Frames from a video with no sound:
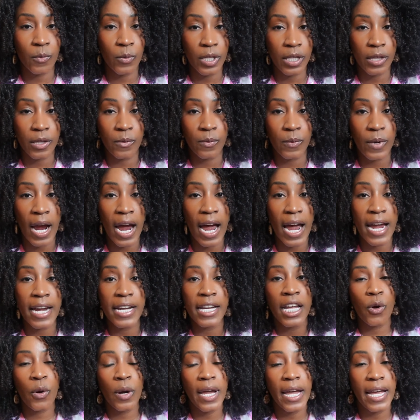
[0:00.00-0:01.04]
with the ride,
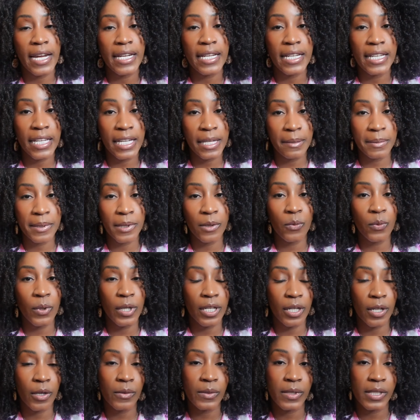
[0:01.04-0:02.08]
go ahead and keep the
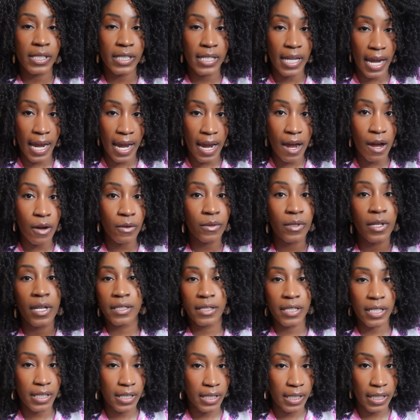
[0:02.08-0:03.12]
windows down
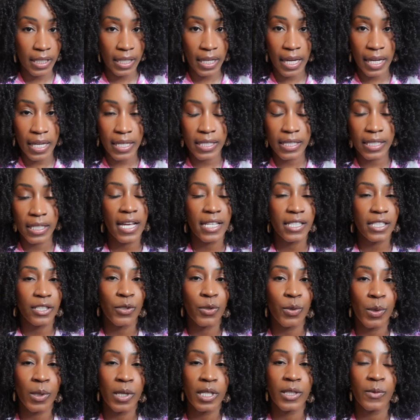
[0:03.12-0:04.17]
just in case. As a
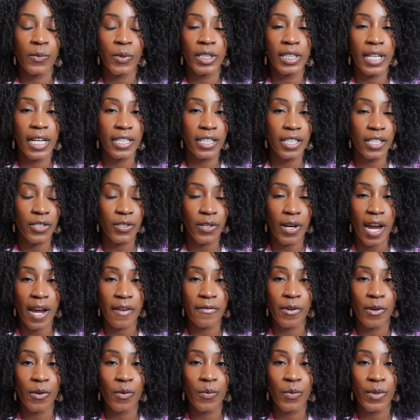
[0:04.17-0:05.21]
tourist, we like to
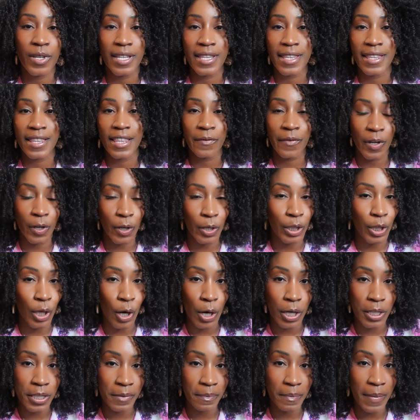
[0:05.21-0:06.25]
travel with very
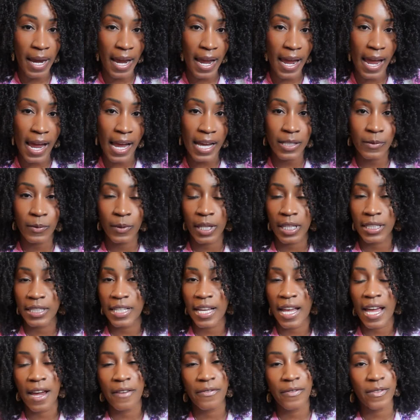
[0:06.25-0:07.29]
large bags. We like to
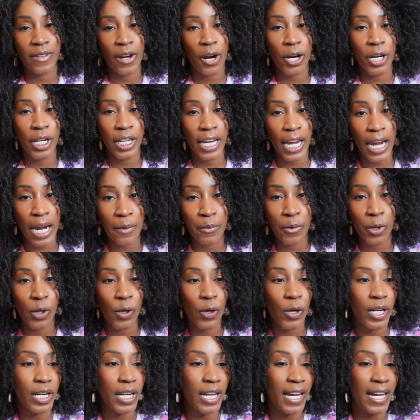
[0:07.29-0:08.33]
have our camera
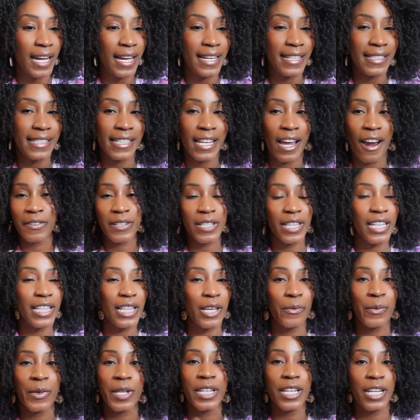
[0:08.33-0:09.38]
on us, everything
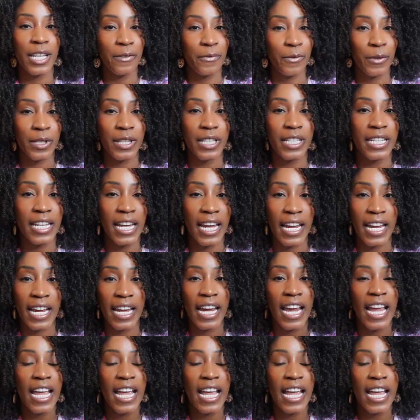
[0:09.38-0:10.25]
that we need for the day.